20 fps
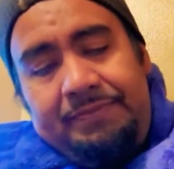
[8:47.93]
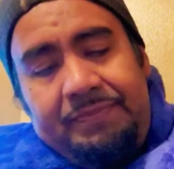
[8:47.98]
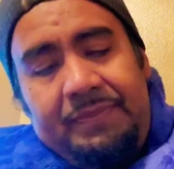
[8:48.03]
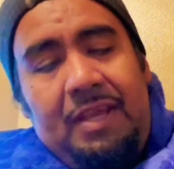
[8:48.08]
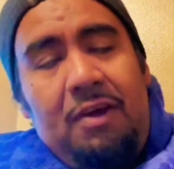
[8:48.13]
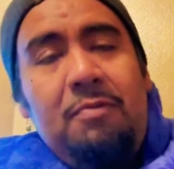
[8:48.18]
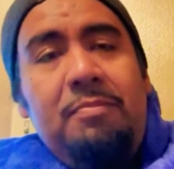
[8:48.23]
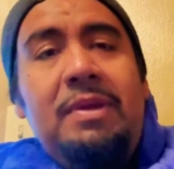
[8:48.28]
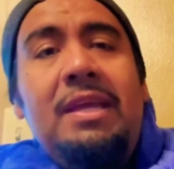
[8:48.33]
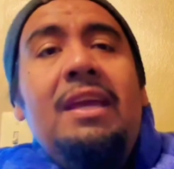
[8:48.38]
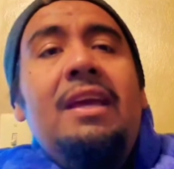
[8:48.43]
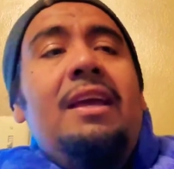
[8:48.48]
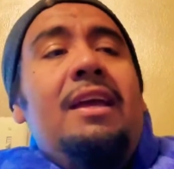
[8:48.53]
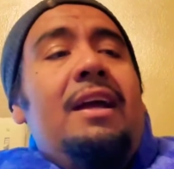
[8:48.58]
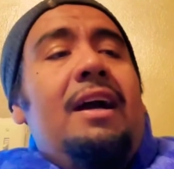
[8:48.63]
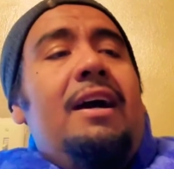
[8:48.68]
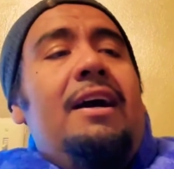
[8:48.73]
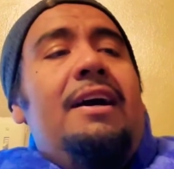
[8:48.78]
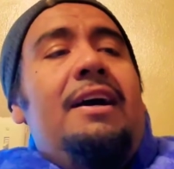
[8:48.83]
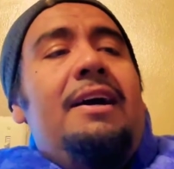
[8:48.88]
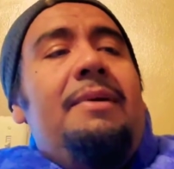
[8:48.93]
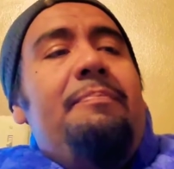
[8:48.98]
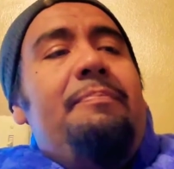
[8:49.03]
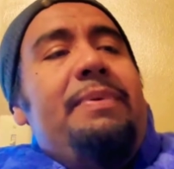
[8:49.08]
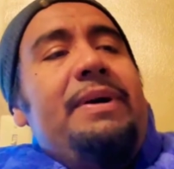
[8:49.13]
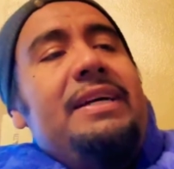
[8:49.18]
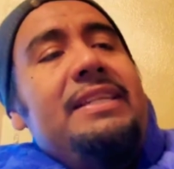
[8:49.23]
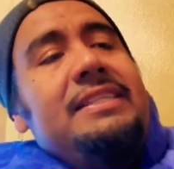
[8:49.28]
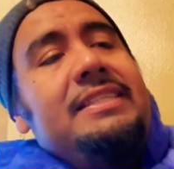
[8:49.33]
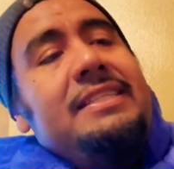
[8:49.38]
Help me.
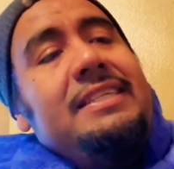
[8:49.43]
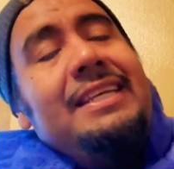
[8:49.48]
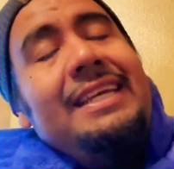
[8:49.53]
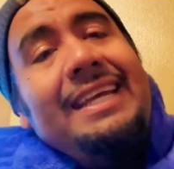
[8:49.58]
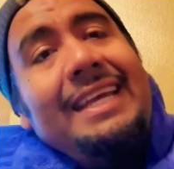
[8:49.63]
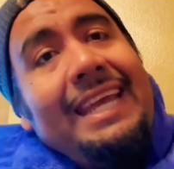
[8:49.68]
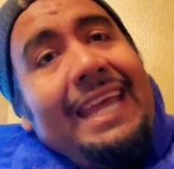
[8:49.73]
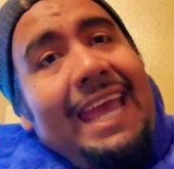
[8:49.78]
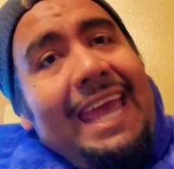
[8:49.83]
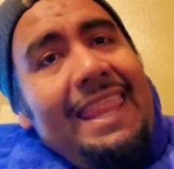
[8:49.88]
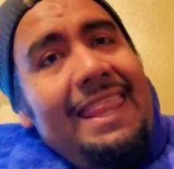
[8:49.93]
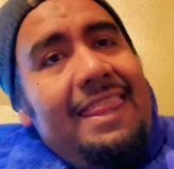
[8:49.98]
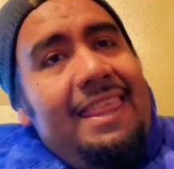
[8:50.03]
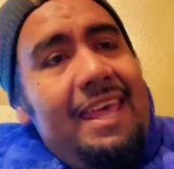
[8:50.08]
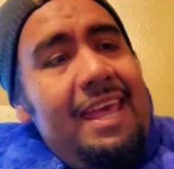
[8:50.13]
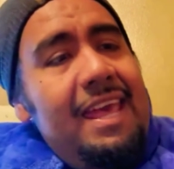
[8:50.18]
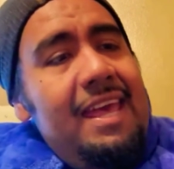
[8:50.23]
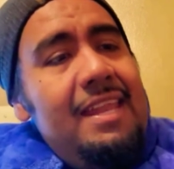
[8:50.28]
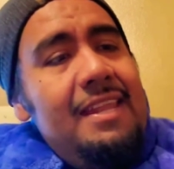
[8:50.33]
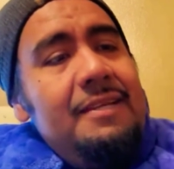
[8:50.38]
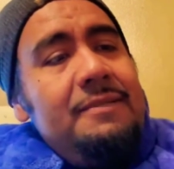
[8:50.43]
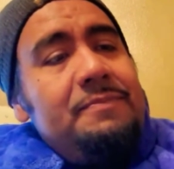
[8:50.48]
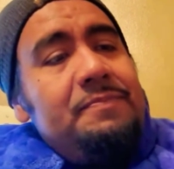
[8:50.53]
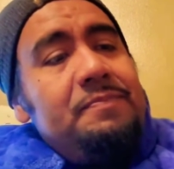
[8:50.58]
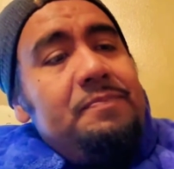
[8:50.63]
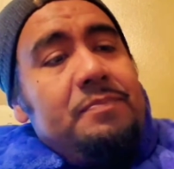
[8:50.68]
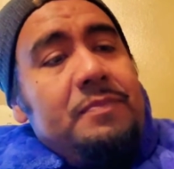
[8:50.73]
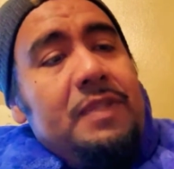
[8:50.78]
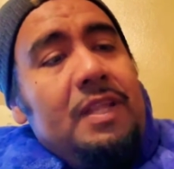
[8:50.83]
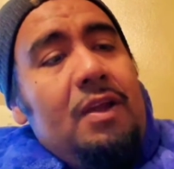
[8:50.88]
And then
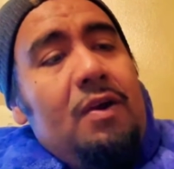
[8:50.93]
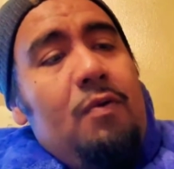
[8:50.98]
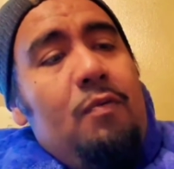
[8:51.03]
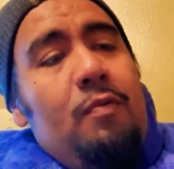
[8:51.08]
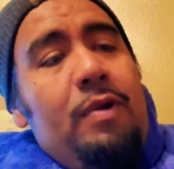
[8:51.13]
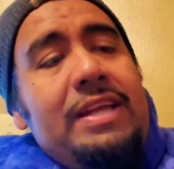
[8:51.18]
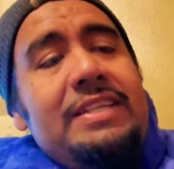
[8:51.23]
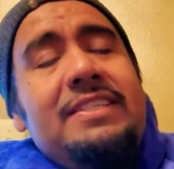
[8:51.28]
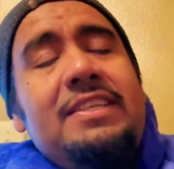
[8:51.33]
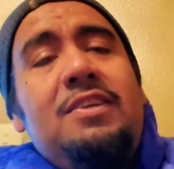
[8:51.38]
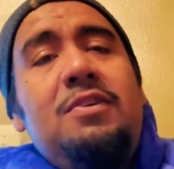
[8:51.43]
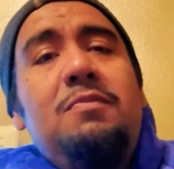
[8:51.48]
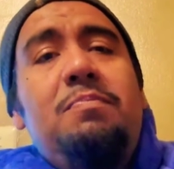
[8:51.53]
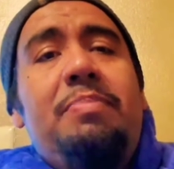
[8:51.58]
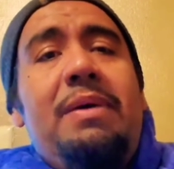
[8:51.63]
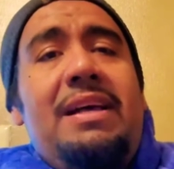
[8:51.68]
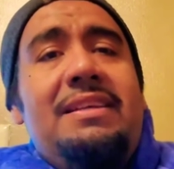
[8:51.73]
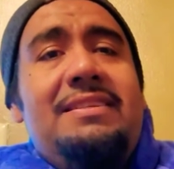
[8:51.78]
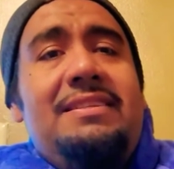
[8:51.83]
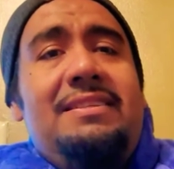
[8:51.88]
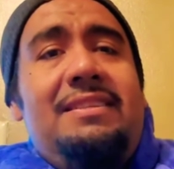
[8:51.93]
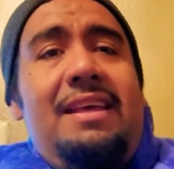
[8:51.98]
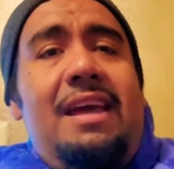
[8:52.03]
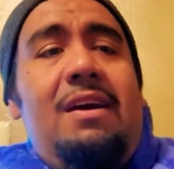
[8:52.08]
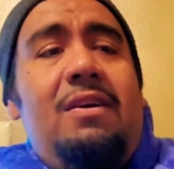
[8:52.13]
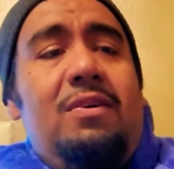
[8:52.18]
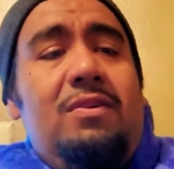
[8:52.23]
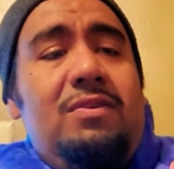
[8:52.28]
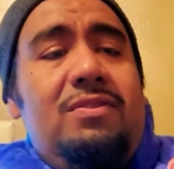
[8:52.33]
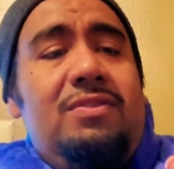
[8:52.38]
Rescue
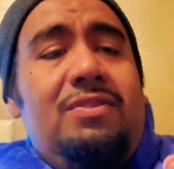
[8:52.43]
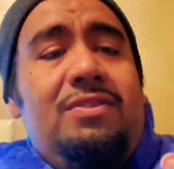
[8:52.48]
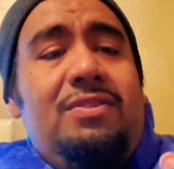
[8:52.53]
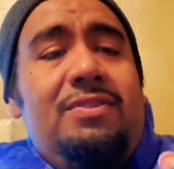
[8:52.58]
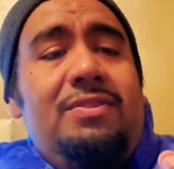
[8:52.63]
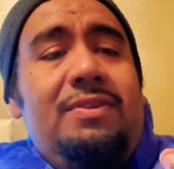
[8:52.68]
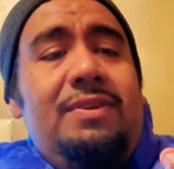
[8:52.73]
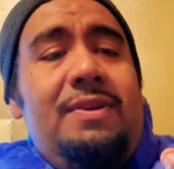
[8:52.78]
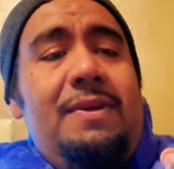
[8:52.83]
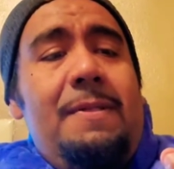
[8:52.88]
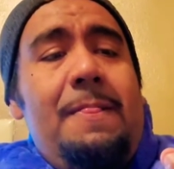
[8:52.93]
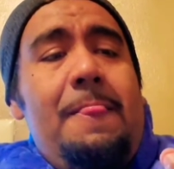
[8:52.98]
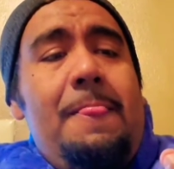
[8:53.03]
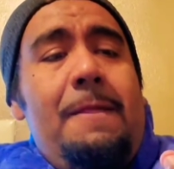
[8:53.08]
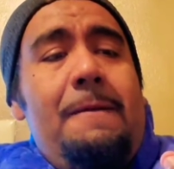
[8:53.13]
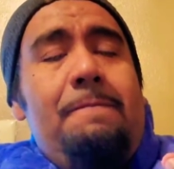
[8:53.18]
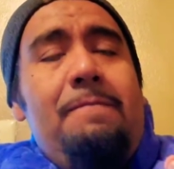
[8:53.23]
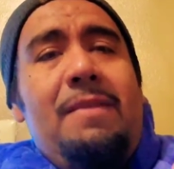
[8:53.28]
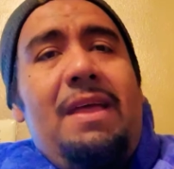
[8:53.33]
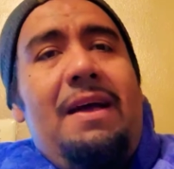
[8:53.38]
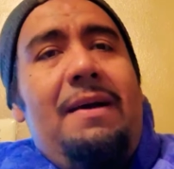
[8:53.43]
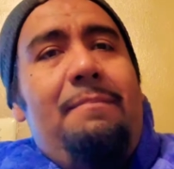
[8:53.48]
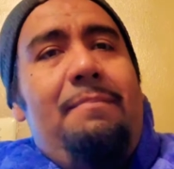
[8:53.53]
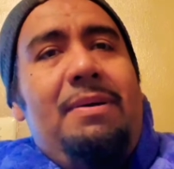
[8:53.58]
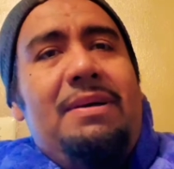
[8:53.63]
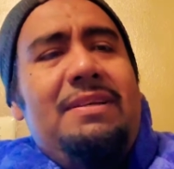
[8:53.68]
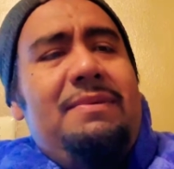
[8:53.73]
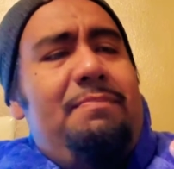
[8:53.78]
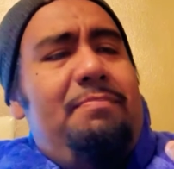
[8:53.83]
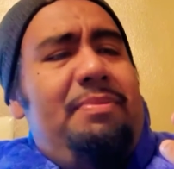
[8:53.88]
Pastels.
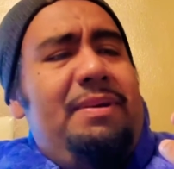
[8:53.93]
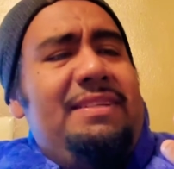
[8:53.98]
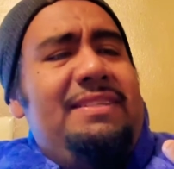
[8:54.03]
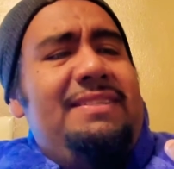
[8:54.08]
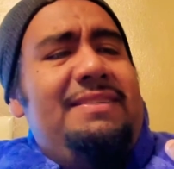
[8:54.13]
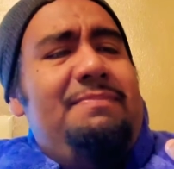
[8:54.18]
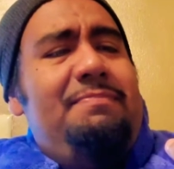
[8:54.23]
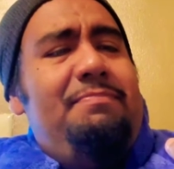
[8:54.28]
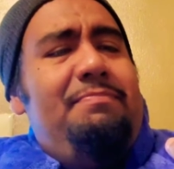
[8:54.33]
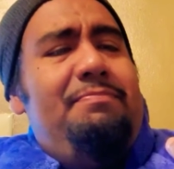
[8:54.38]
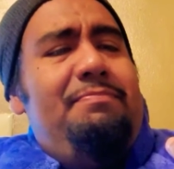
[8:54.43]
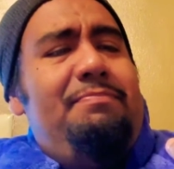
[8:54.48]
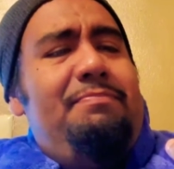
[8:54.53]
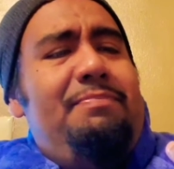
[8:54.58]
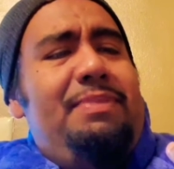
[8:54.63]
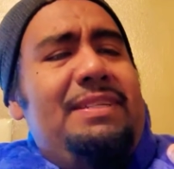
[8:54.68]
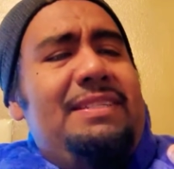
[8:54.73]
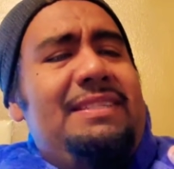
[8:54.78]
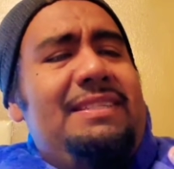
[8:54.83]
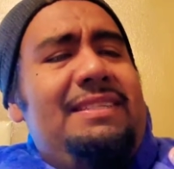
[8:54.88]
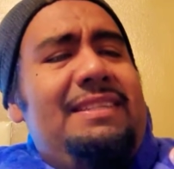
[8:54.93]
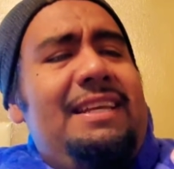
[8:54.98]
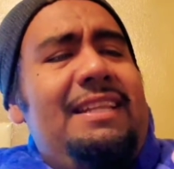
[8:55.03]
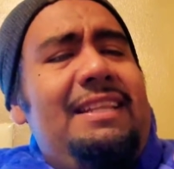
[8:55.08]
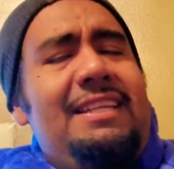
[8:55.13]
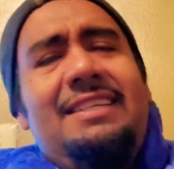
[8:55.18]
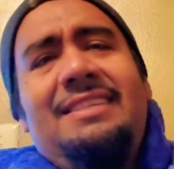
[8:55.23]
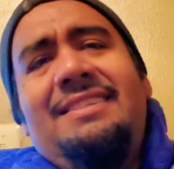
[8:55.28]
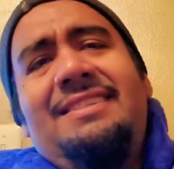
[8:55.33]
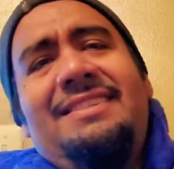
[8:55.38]

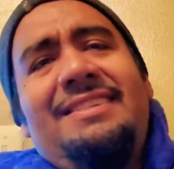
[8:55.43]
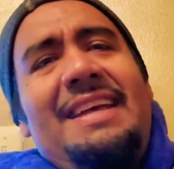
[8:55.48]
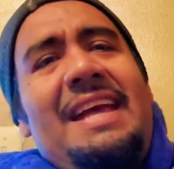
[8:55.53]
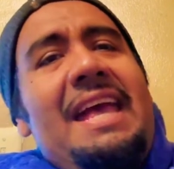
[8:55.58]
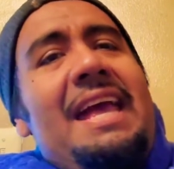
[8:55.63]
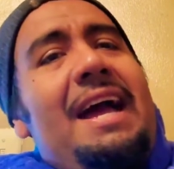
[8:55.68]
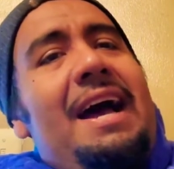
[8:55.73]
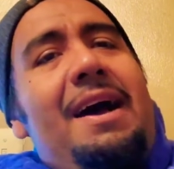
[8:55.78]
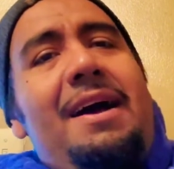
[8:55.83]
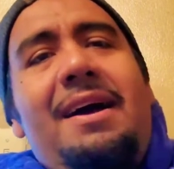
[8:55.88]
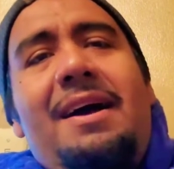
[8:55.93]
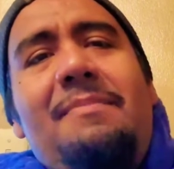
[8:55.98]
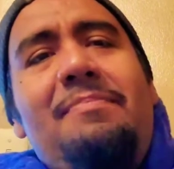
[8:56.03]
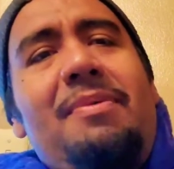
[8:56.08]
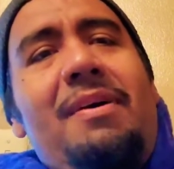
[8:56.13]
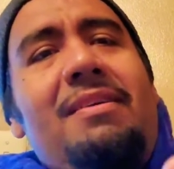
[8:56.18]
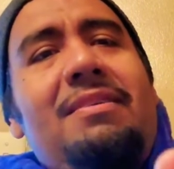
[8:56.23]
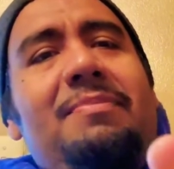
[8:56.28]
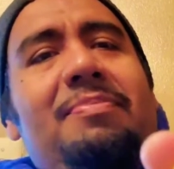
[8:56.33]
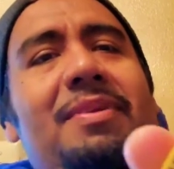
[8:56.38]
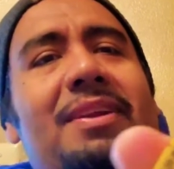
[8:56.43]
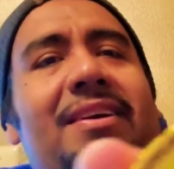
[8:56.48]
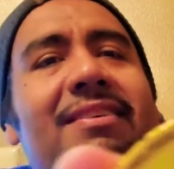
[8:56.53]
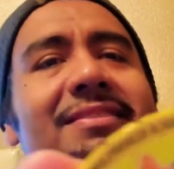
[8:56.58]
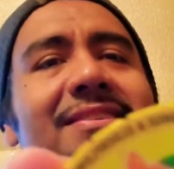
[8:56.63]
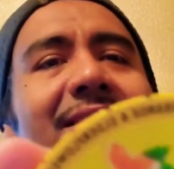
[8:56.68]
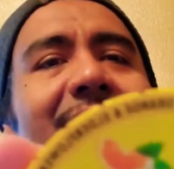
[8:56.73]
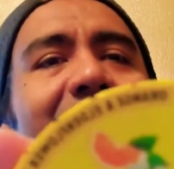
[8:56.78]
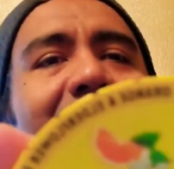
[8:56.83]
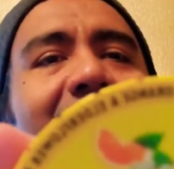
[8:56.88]
Pastilles. I'm probably
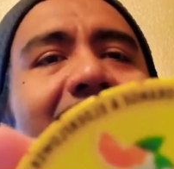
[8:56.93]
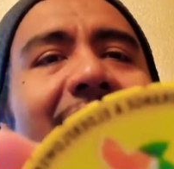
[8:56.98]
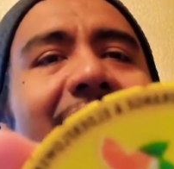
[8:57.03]
pronouncing it wrong,